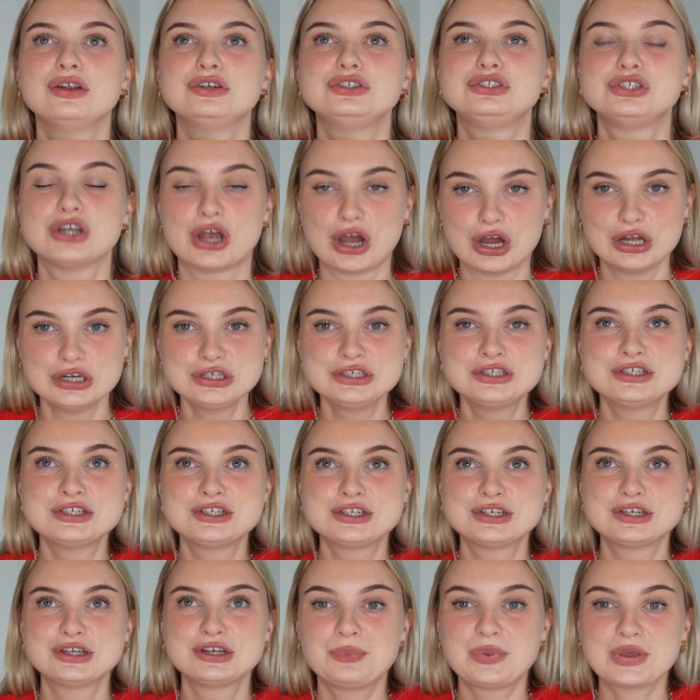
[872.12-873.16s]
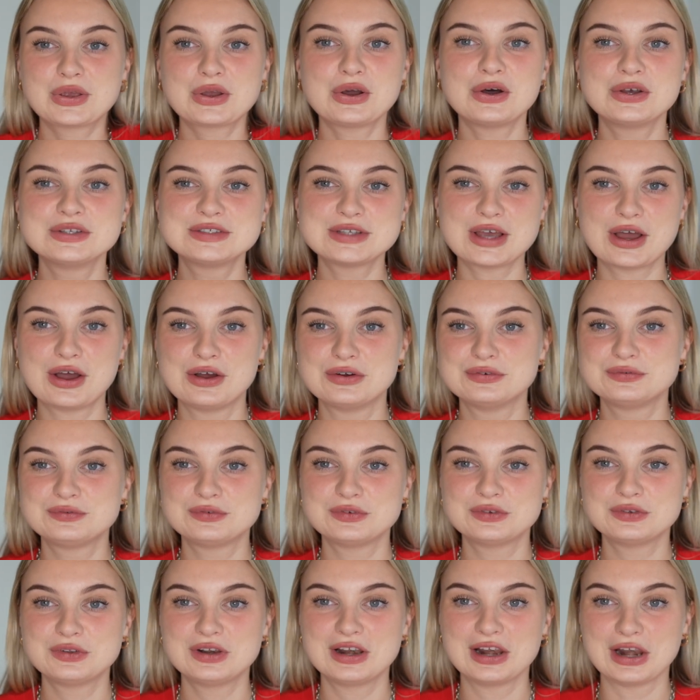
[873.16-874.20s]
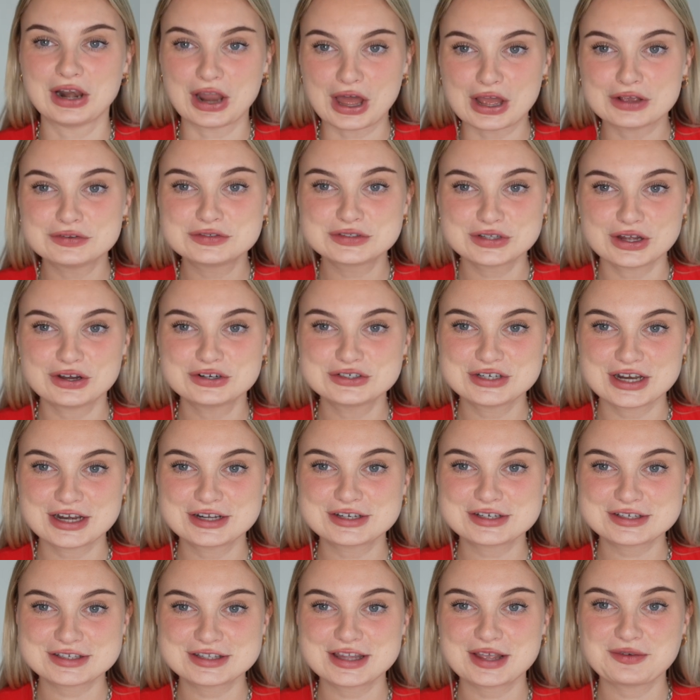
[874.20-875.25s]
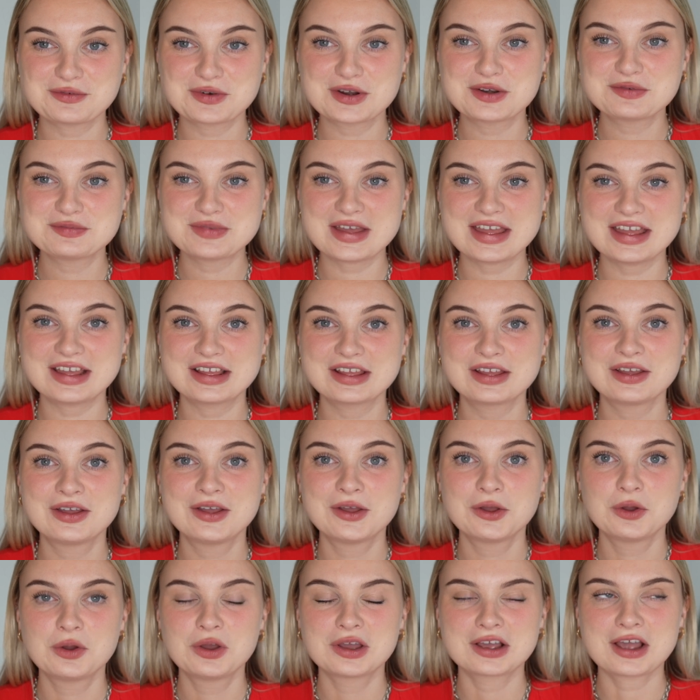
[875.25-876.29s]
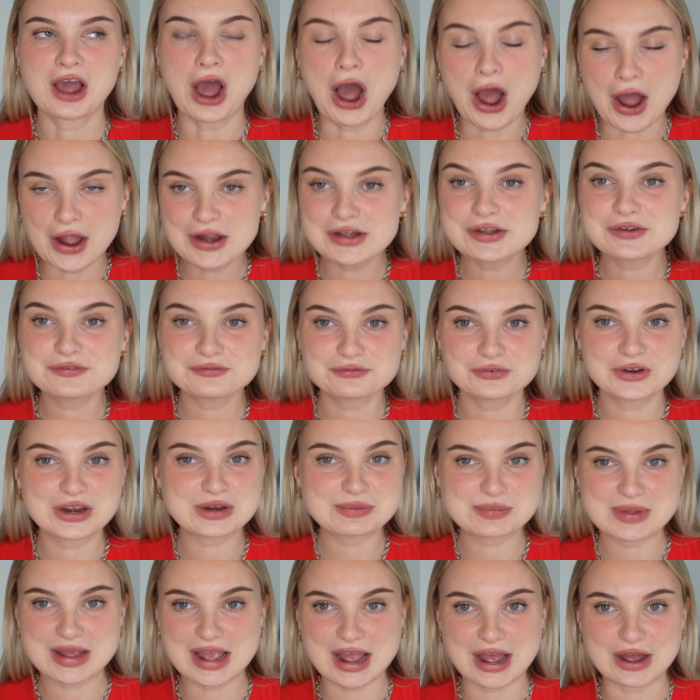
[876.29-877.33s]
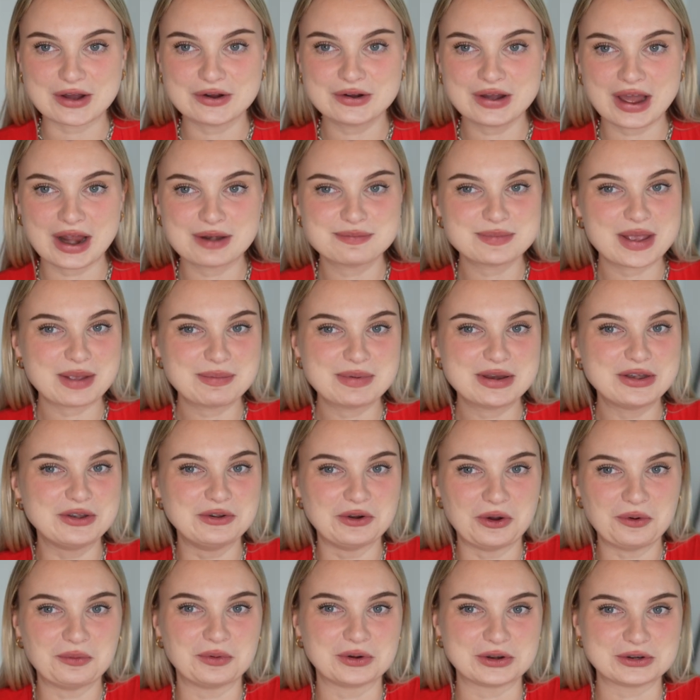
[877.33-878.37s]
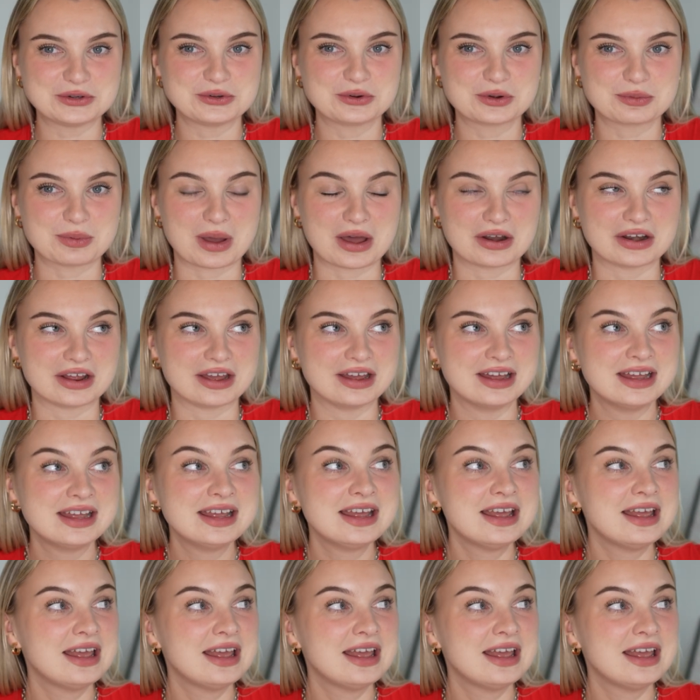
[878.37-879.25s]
judged because of lifestyle changes they want to make kind of freaked me out and made me not want to talk about it.